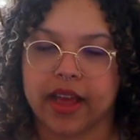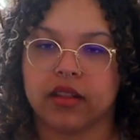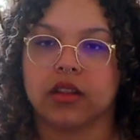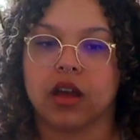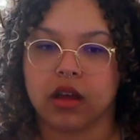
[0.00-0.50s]

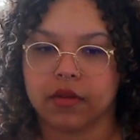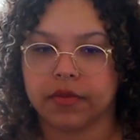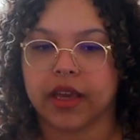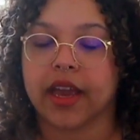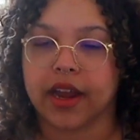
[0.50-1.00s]
That
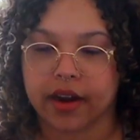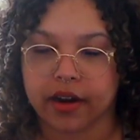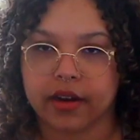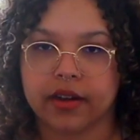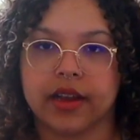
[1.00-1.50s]
love,
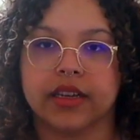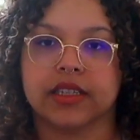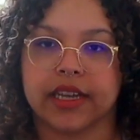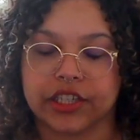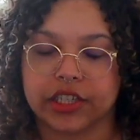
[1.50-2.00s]
care,
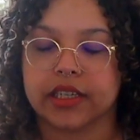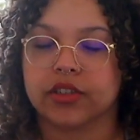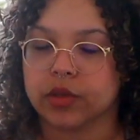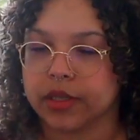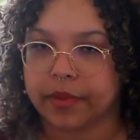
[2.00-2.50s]
intention
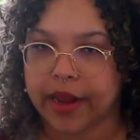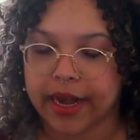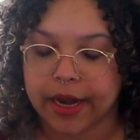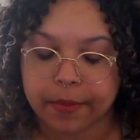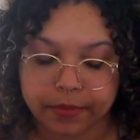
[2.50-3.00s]
is
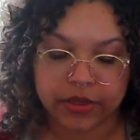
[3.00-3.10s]
reciprocated.